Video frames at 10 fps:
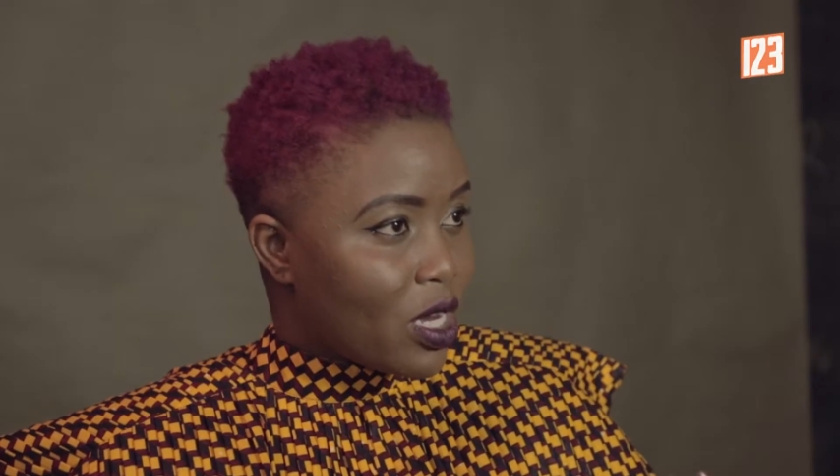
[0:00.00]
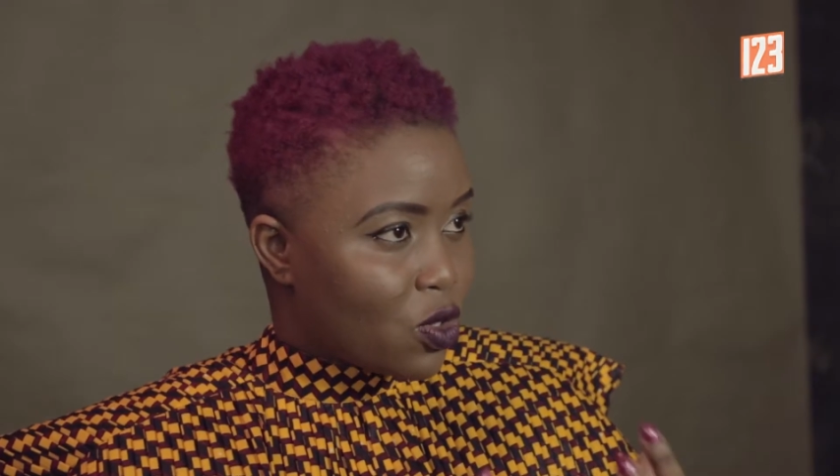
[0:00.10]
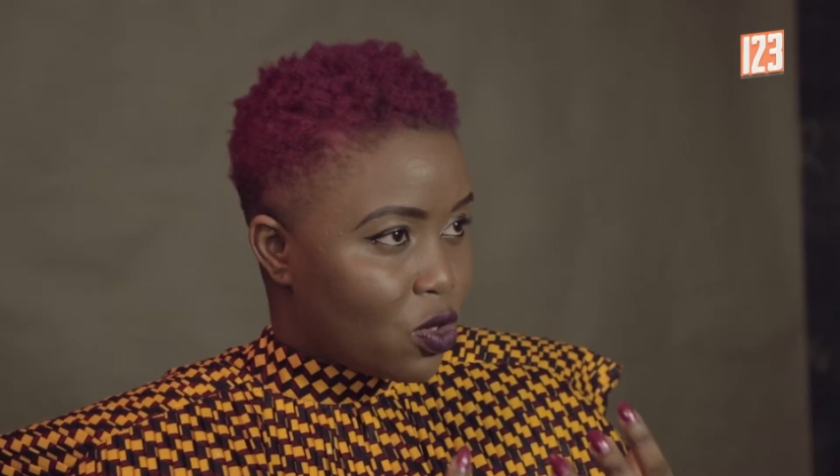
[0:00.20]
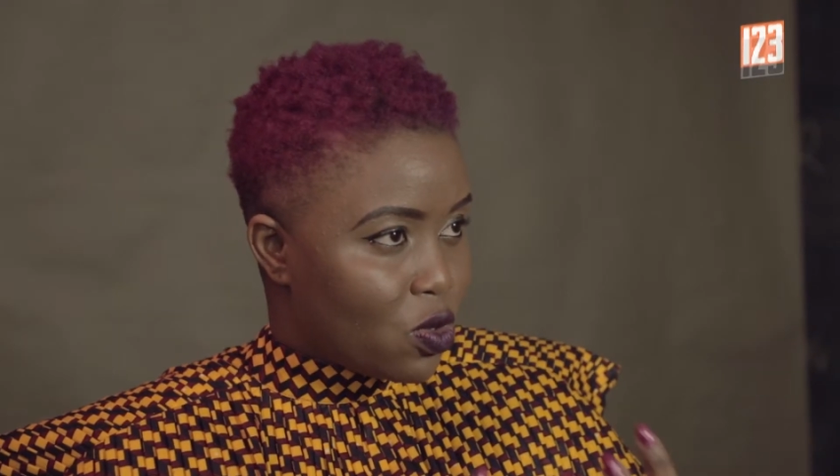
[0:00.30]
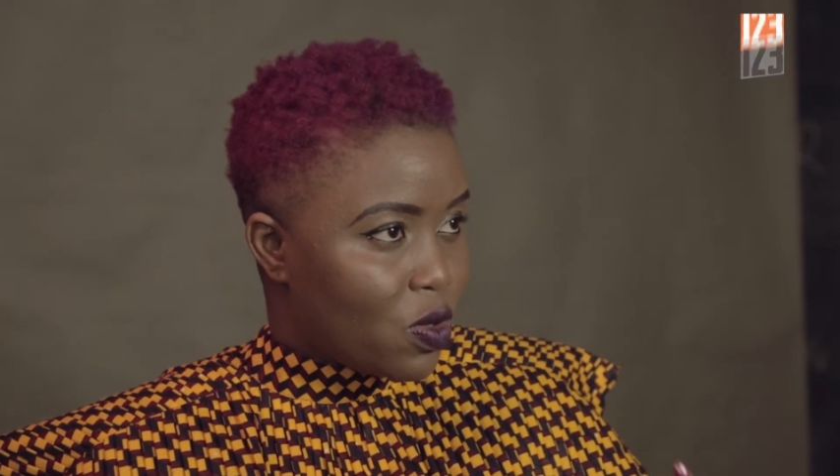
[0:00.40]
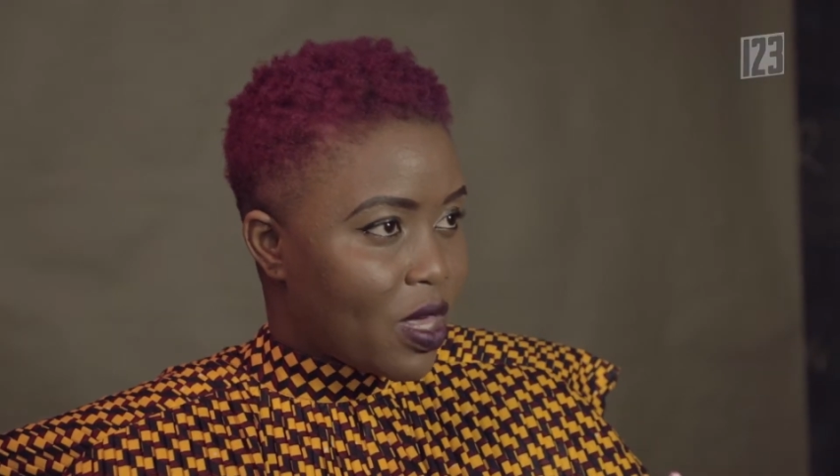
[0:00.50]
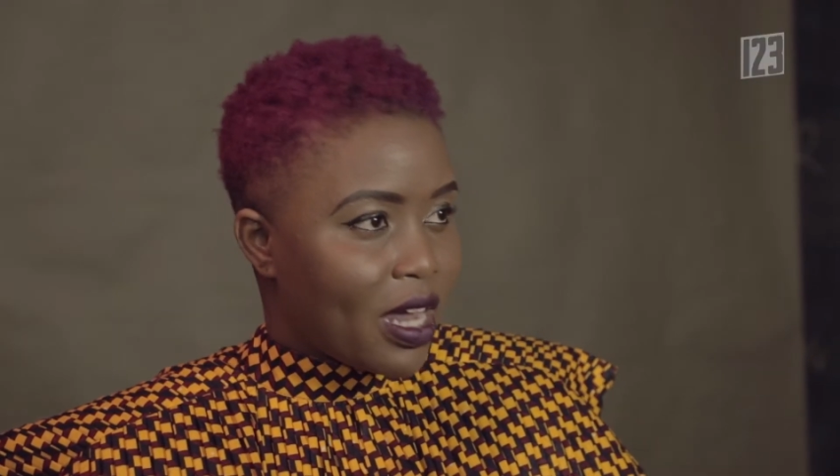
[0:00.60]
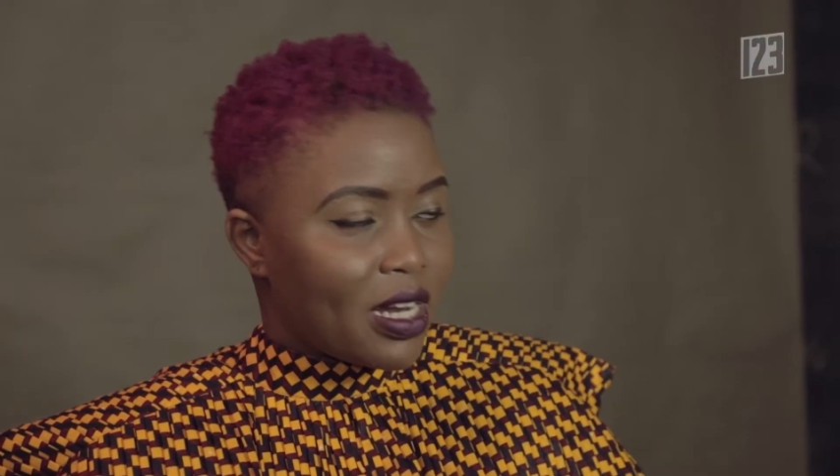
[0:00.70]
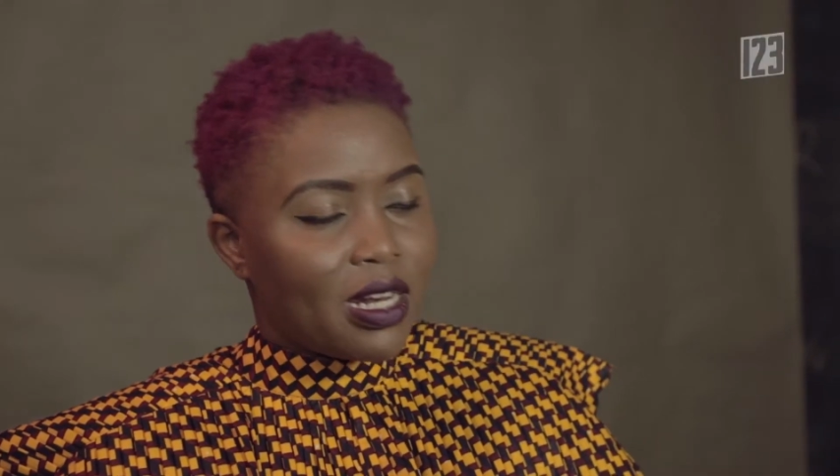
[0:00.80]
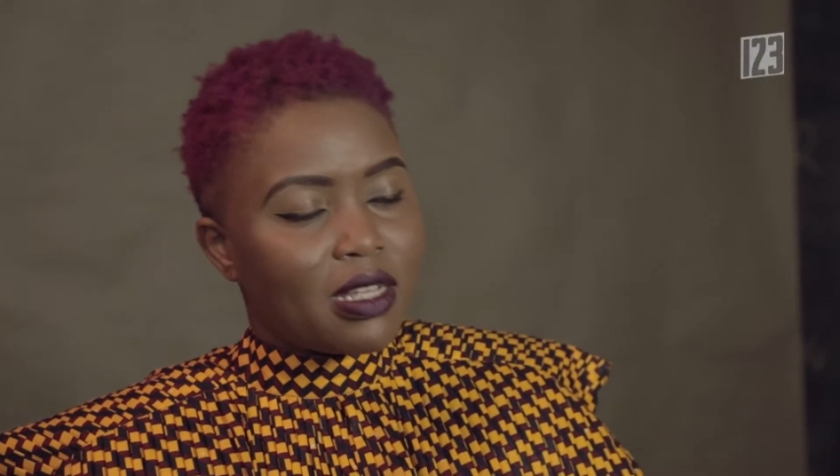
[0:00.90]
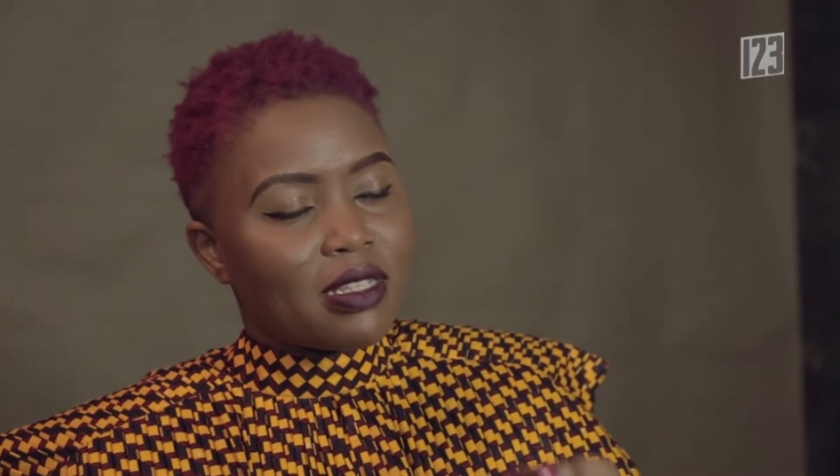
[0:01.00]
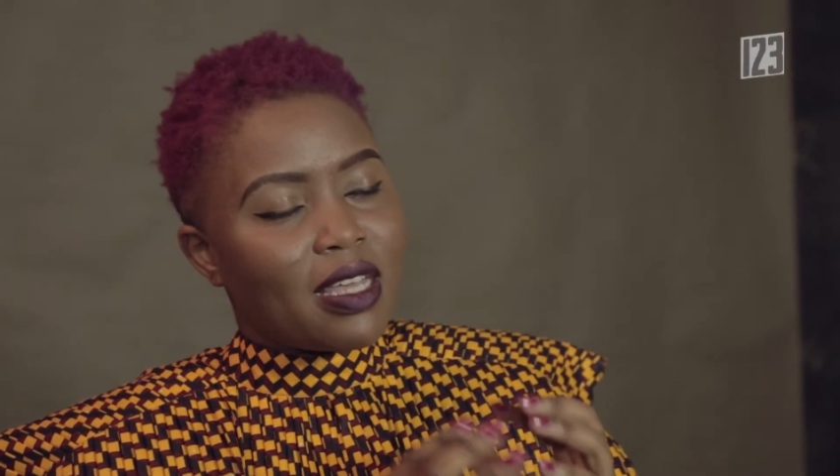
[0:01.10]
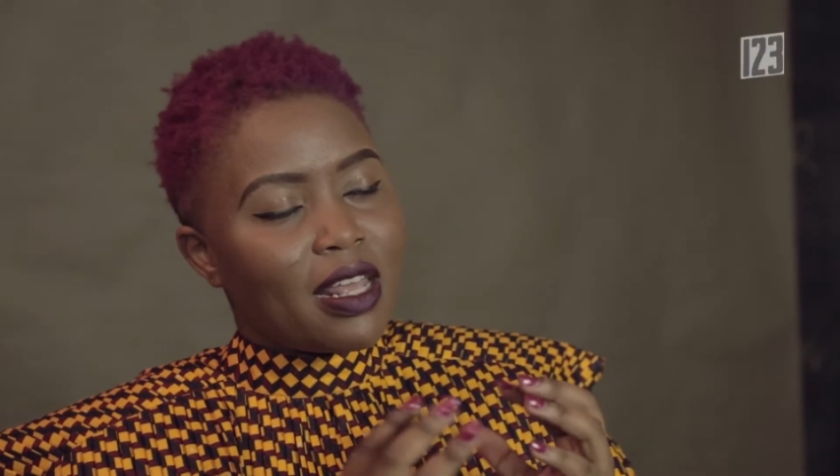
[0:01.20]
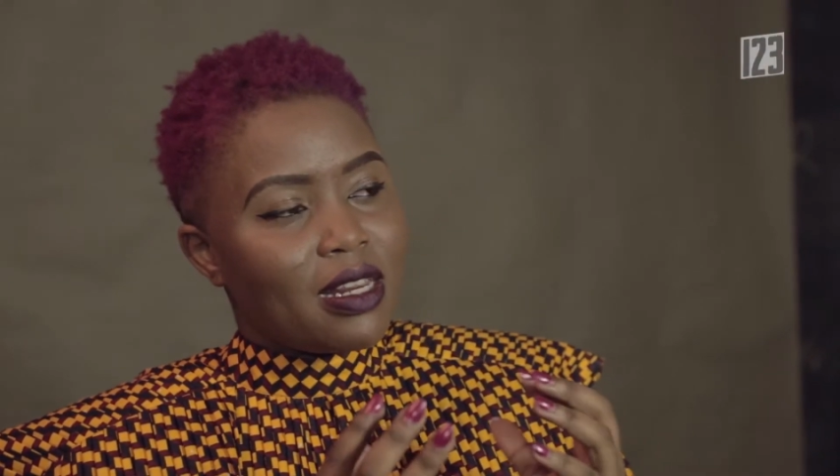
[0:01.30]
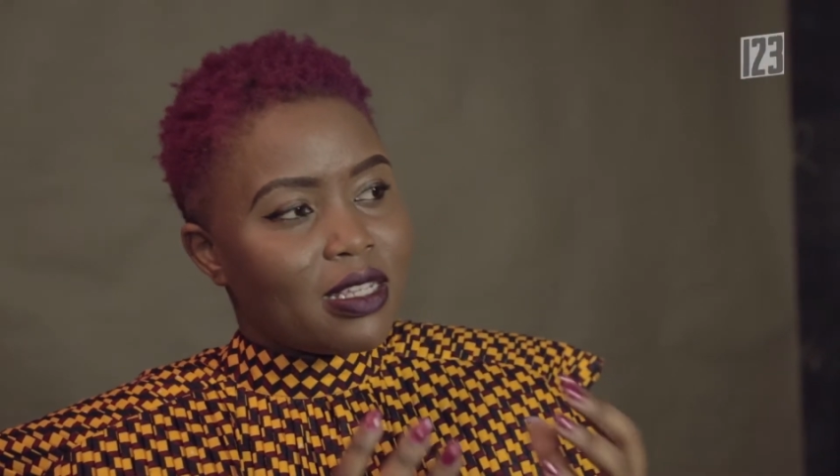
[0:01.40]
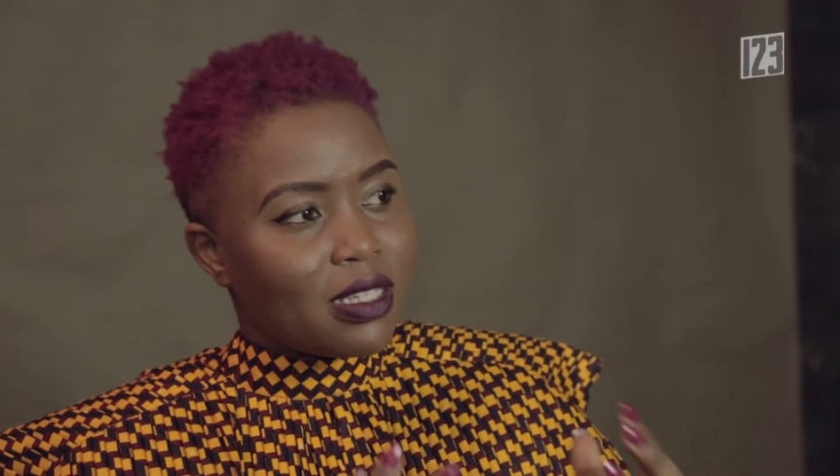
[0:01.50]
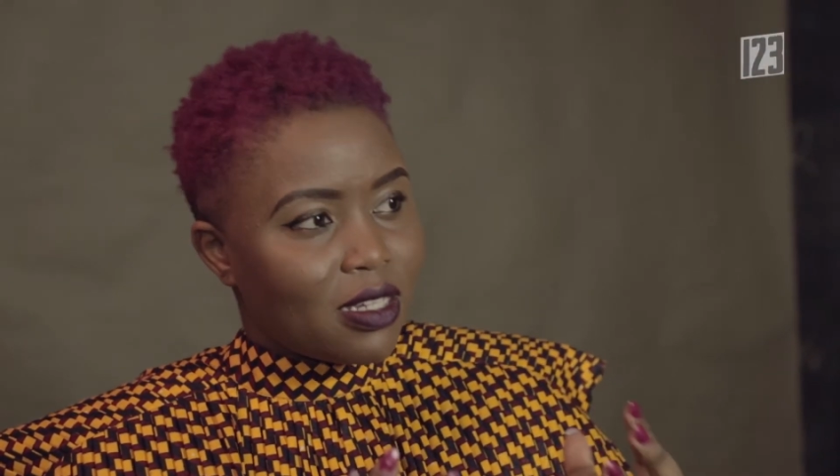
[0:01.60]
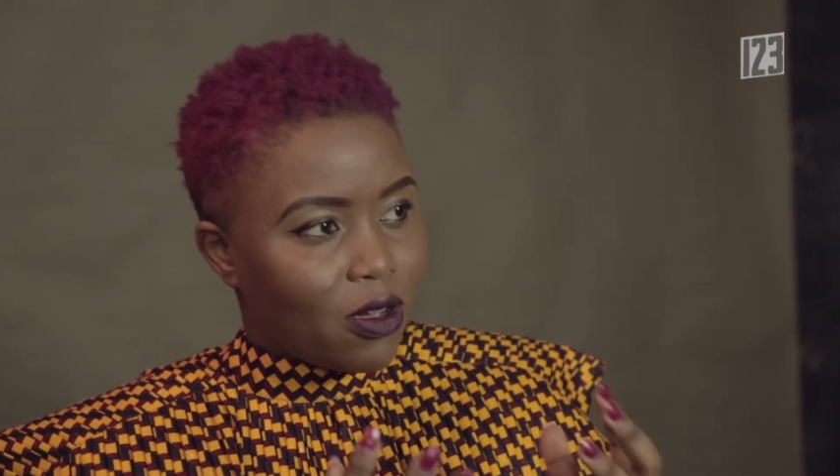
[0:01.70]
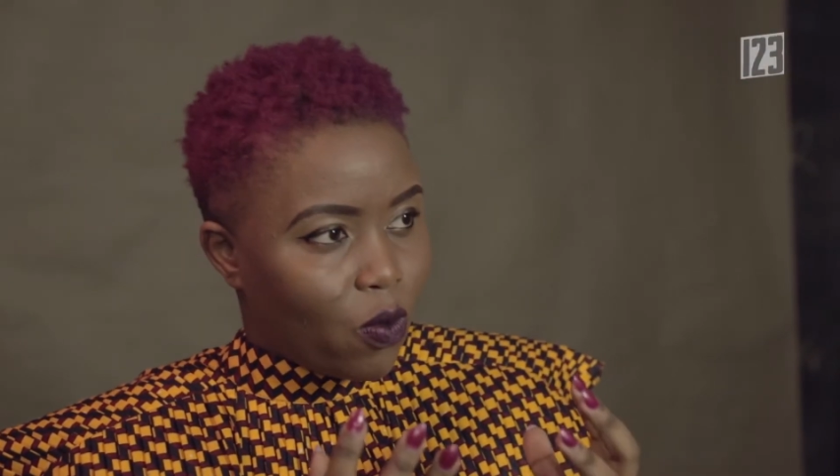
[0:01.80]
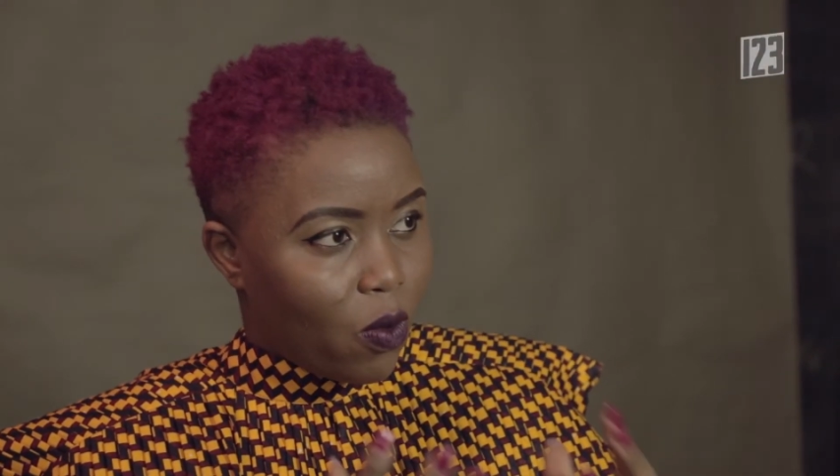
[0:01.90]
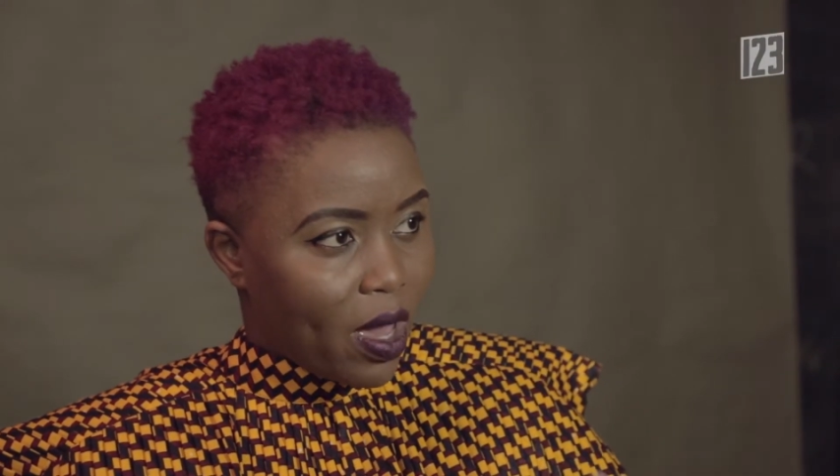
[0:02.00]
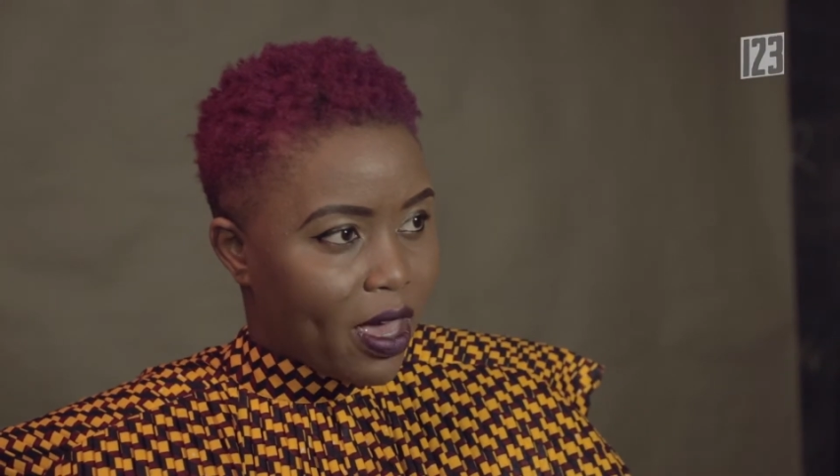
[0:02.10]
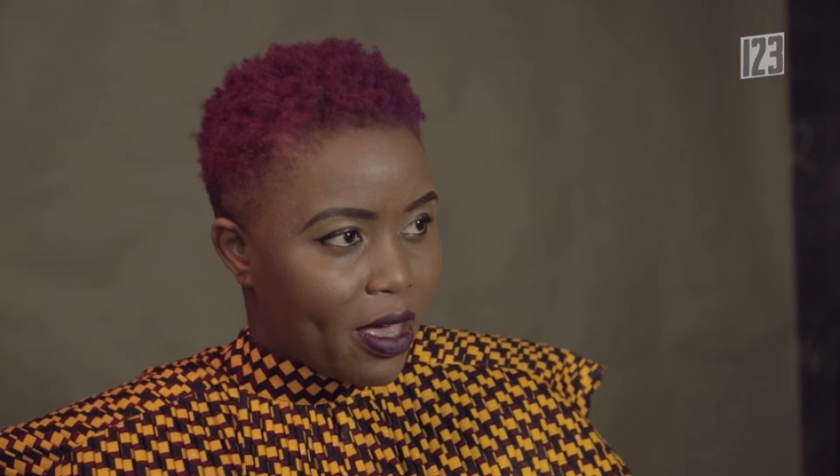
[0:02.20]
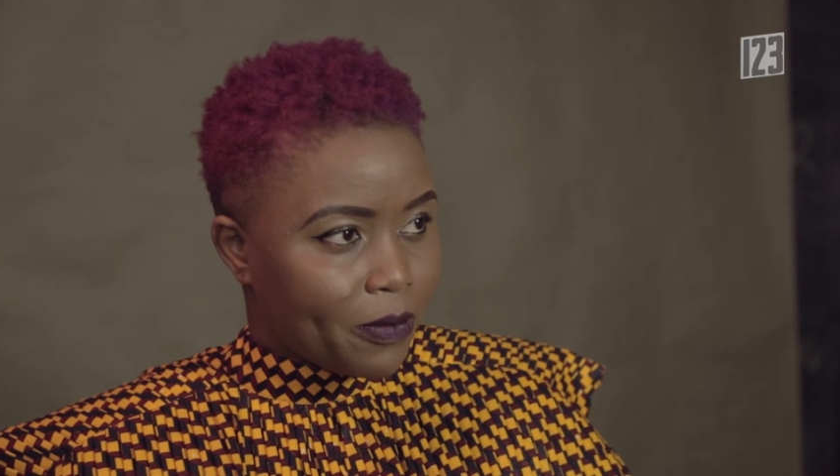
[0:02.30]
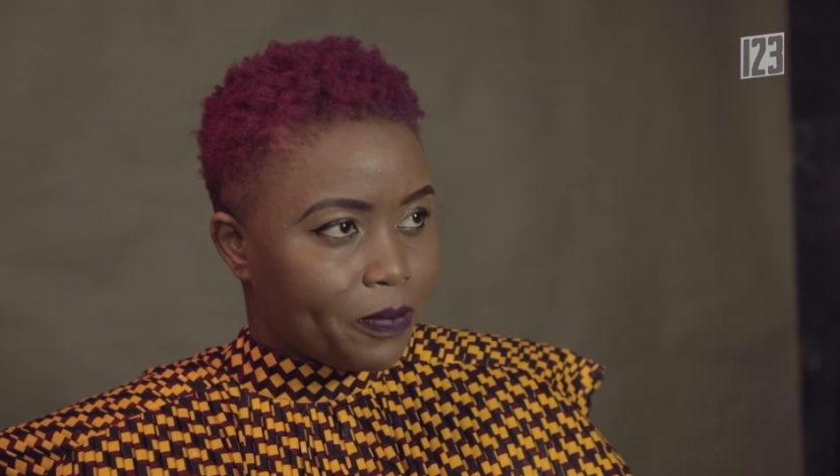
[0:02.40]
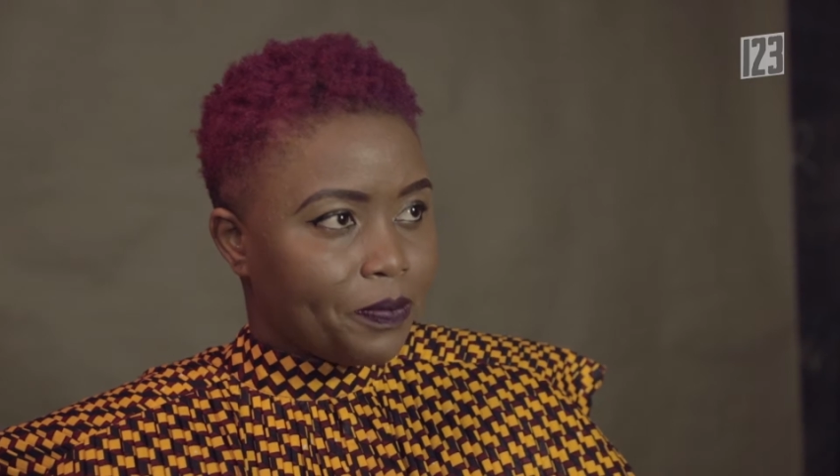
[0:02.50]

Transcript: to do that in a stylistic way